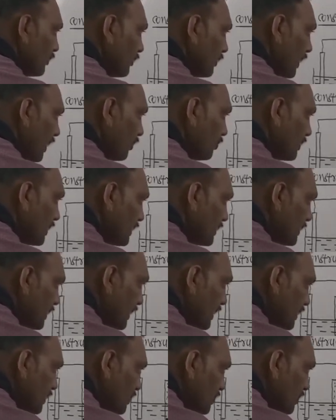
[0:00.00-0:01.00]
Now this
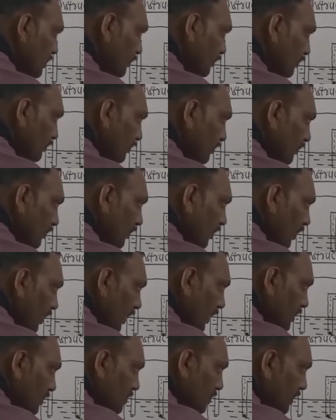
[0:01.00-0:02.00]
is
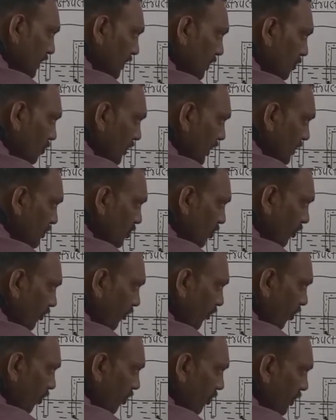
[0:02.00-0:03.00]
a
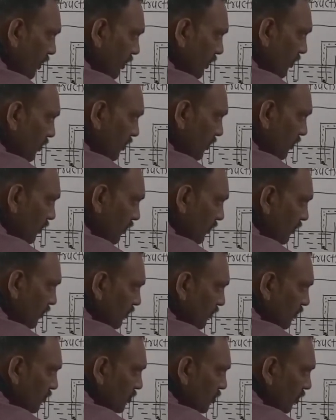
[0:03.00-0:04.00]

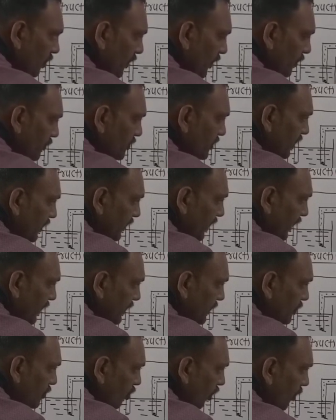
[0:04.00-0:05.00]
CuSO4 solution, that
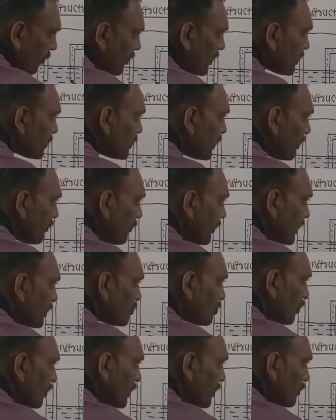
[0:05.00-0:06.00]
is copper sulfate
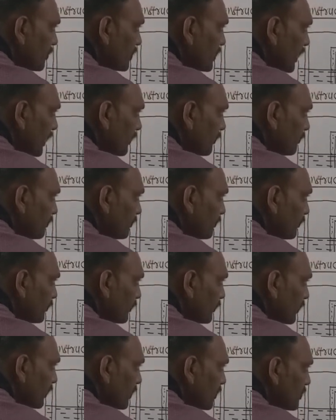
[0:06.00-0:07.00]
solution,
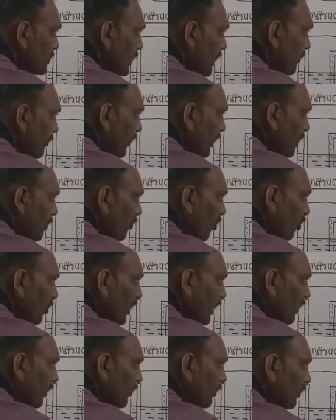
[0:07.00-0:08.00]
say 1
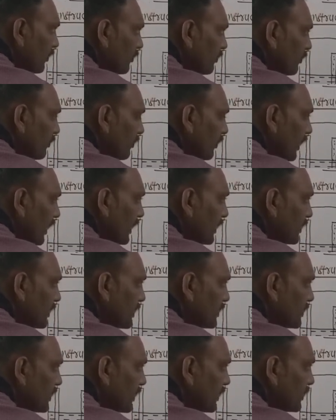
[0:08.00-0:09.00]
molar. And
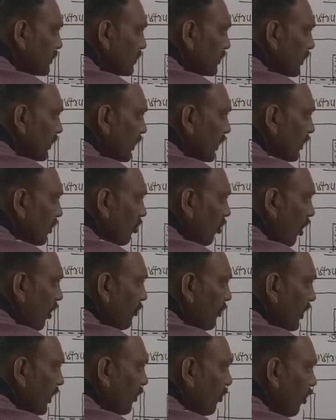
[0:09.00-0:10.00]
this is a
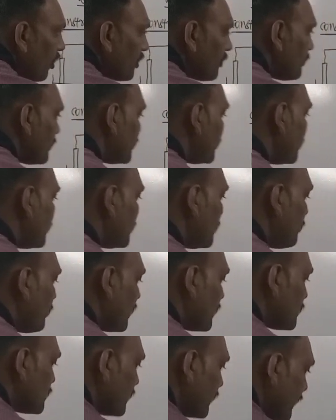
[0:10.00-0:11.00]
copper rod which is
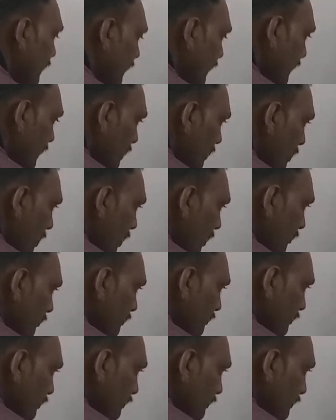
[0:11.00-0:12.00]
immersed in it,
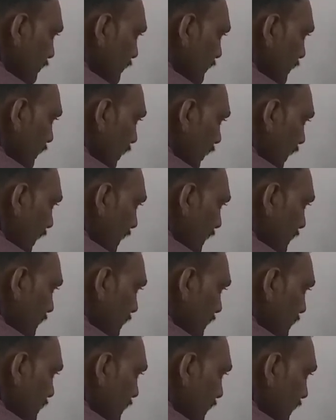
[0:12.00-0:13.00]
and
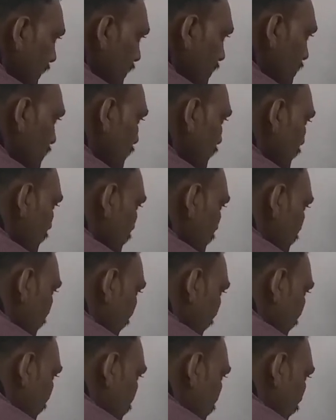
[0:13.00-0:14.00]
this is
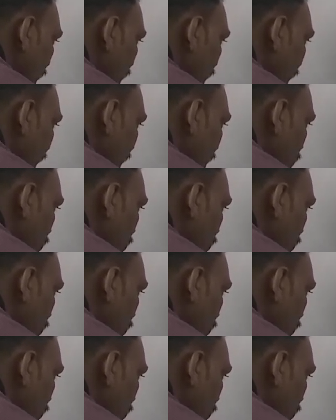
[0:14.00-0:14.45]
zinc sulfate